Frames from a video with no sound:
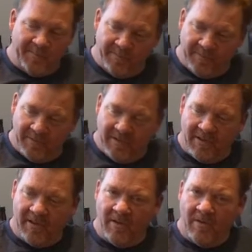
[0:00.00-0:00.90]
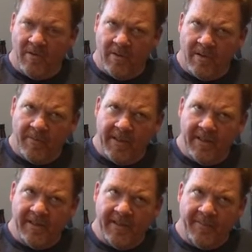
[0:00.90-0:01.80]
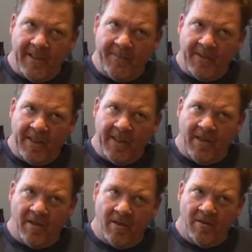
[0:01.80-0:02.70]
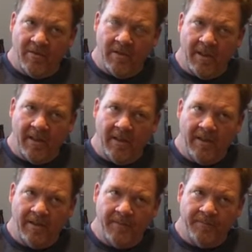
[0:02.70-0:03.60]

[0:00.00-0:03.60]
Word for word: Yeah. So I hope I didn't skip anybody there. Did